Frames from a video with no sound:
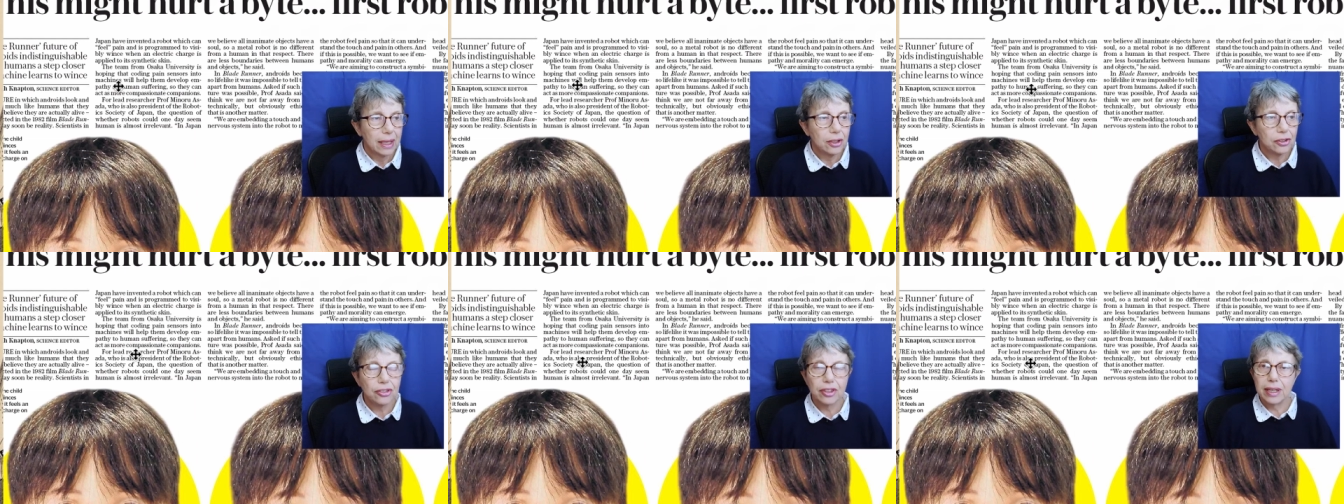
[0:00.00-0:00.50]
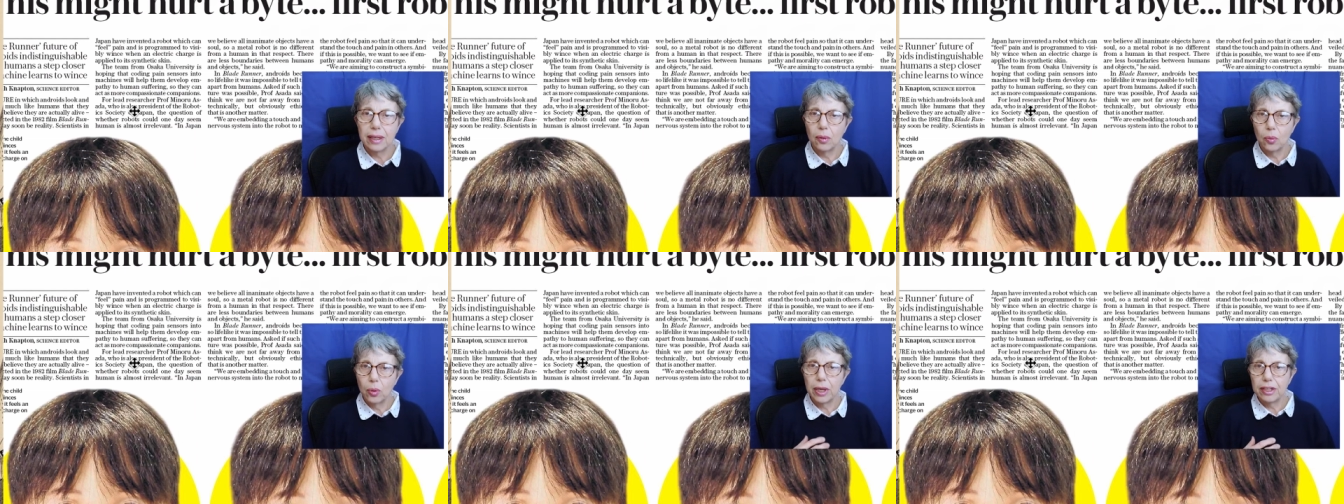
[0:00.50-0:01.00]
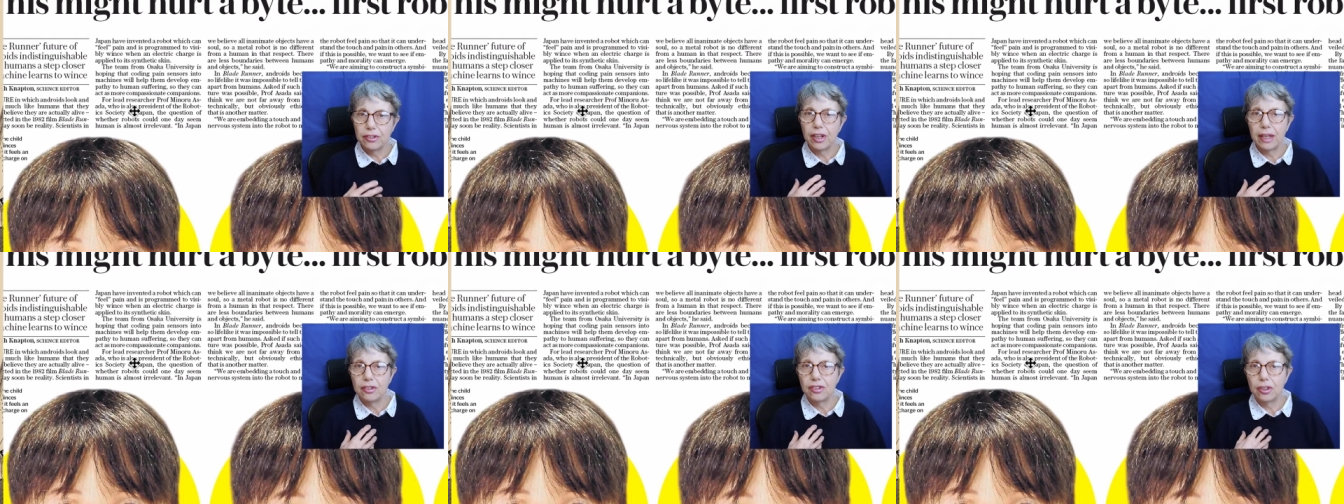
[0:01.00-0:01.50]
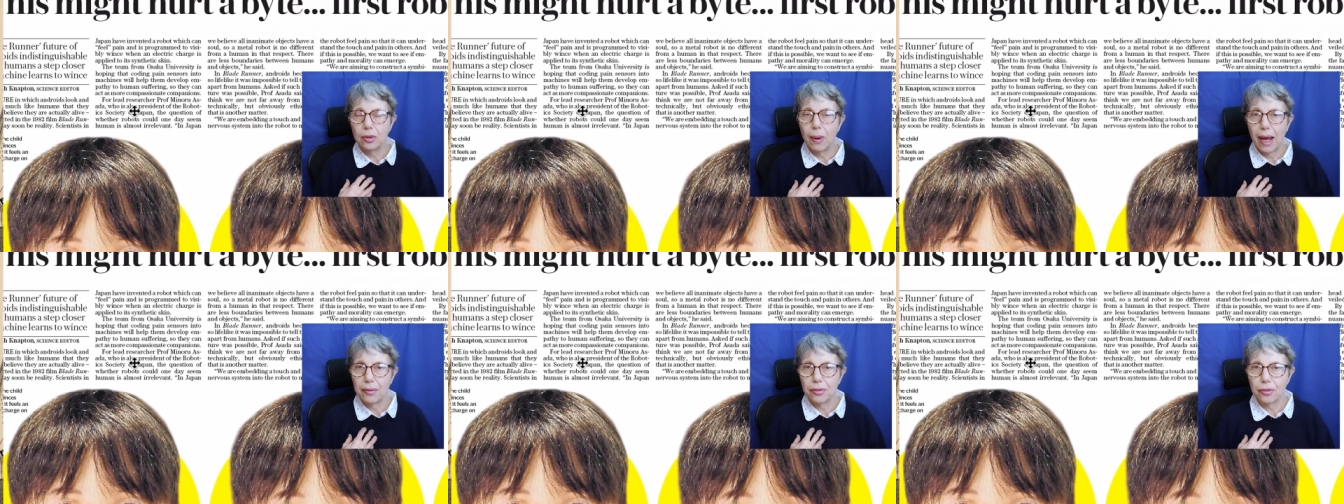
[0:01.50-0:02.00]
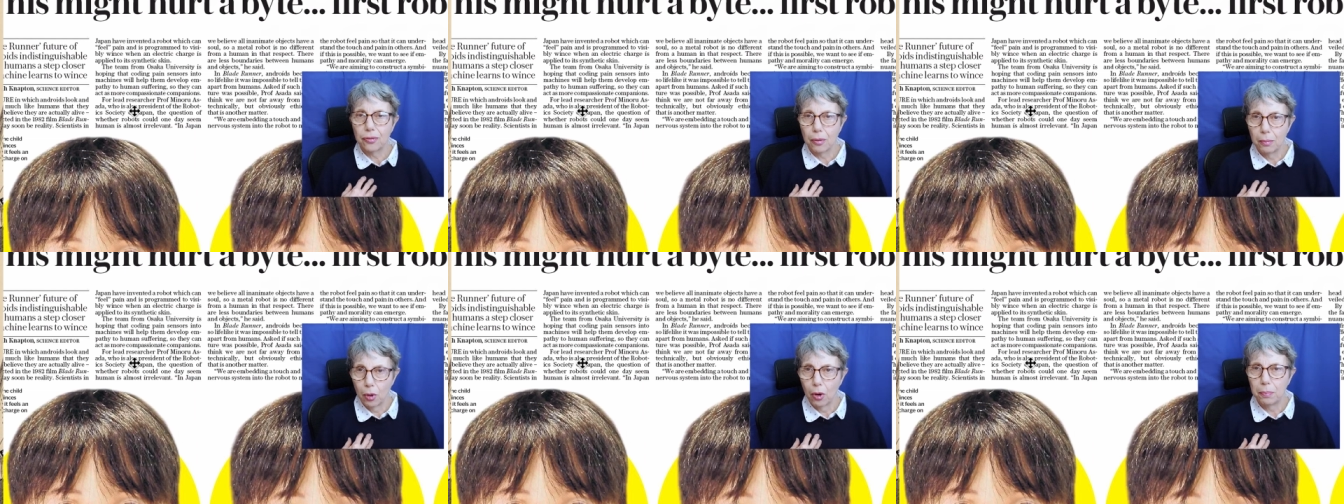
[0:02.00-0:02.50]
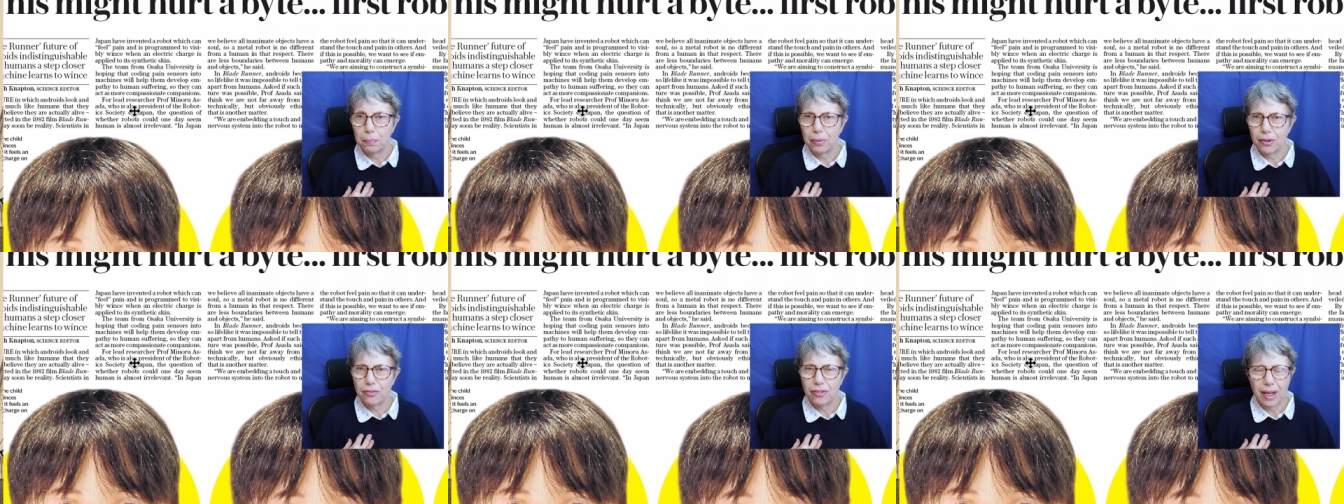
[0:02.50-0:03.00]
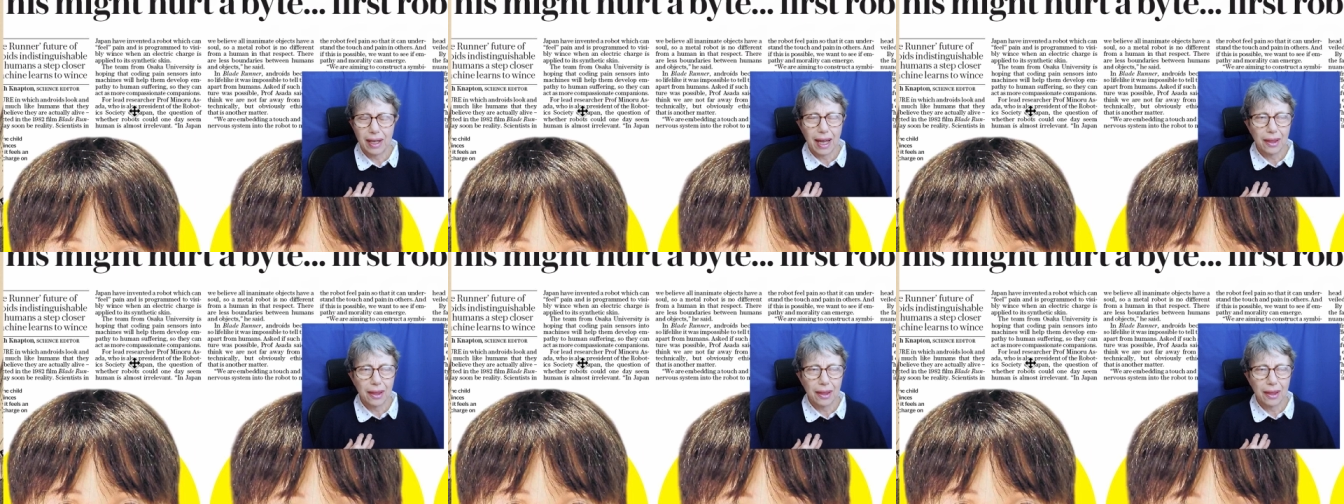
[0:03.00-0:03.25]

you see, we tend to anthropomorphize.